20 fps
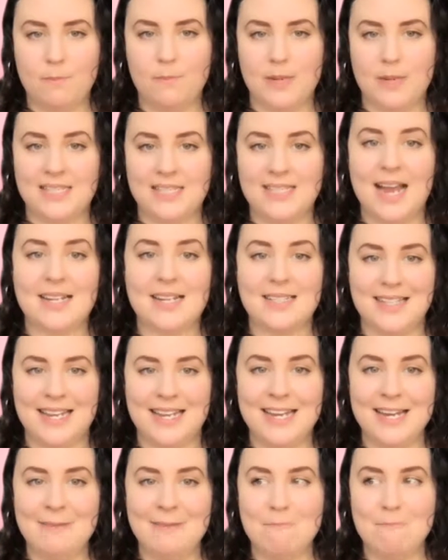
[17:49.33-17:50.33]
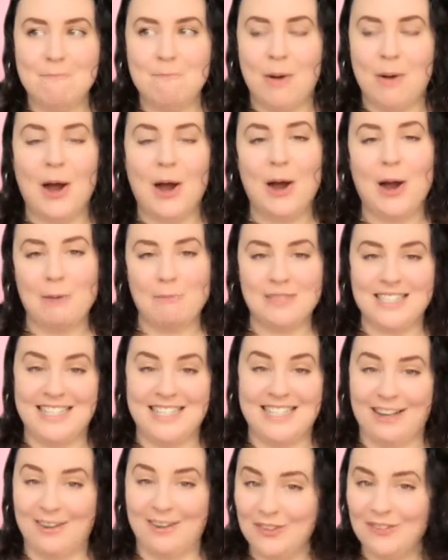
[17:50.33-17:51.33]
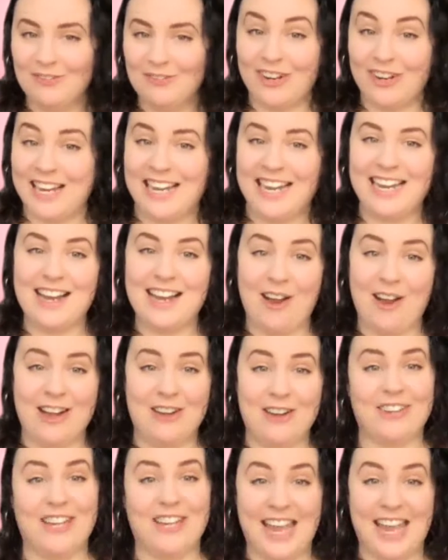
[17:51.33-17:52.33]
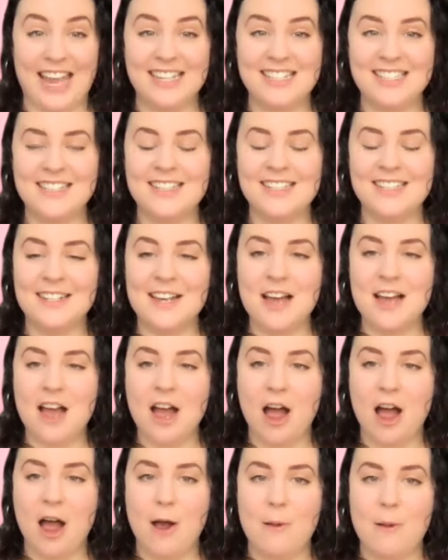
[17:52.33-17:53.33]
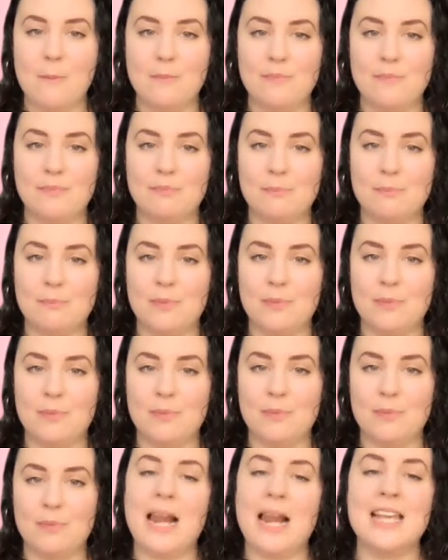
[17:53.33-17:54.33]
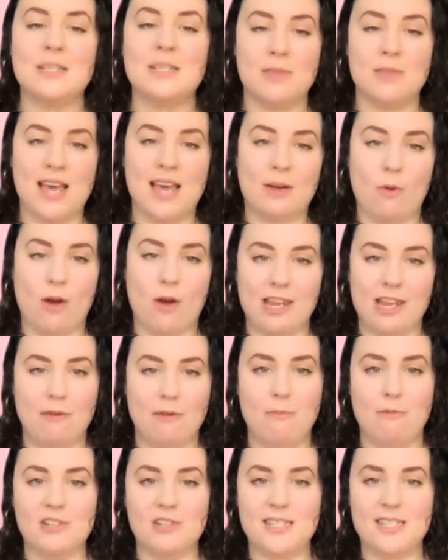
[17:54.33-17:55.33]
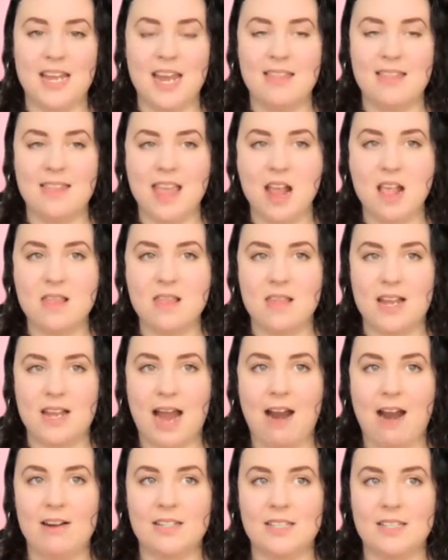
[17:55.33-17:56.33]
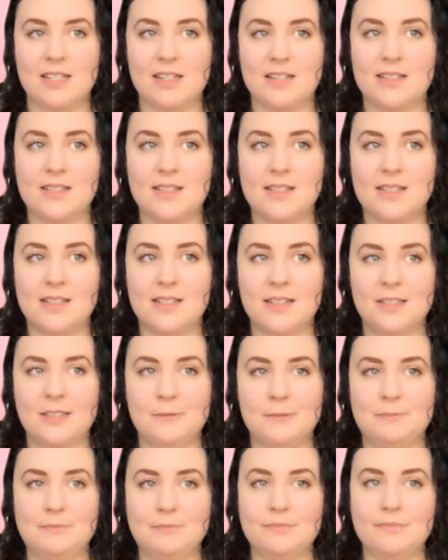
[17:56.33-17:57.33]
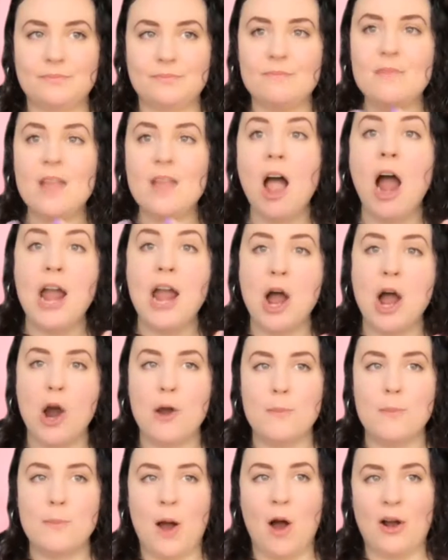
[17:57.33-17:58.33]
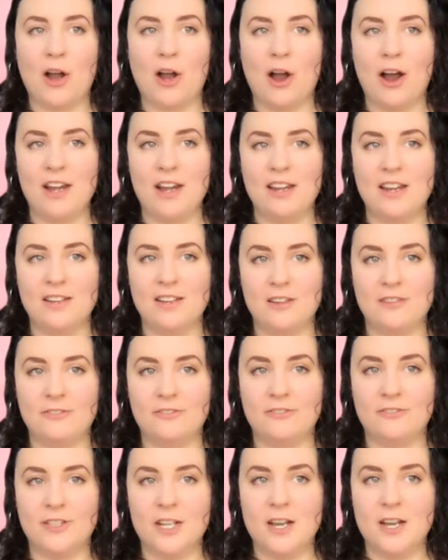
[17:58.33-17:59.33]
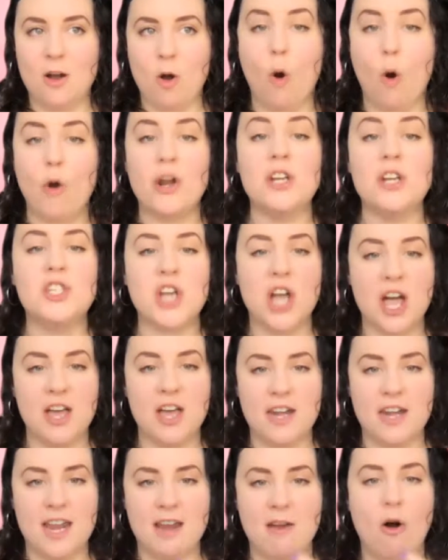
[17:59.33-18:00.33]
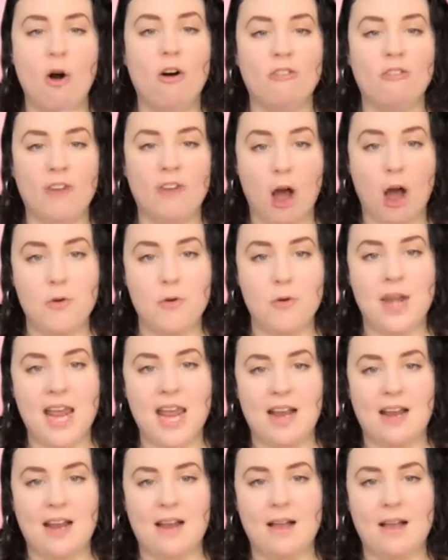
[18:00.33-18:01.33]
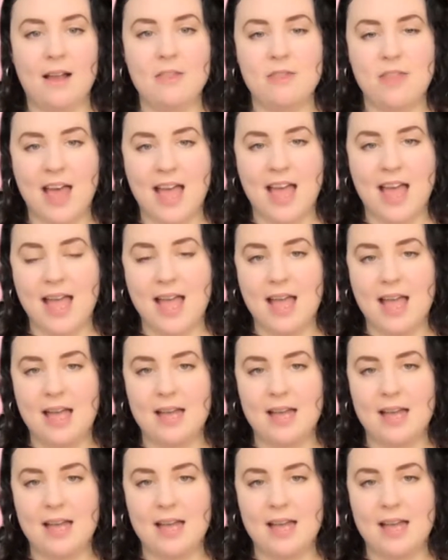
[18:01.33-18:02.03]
be sexy, but I'm still really kind of a kid. But it plays with that quite humorously, and the characters, I hope, are kind of on a journey of owning their